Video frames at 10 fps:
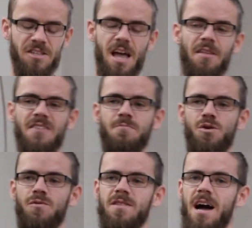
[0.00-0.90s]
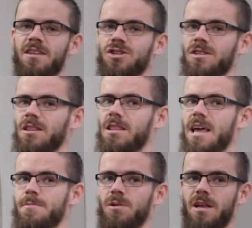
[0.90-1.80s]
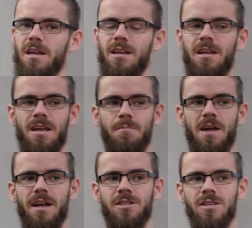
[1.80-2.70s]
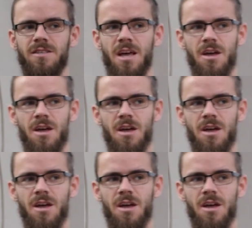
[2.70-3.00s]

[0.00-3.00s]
So now they do not just labeling him, not just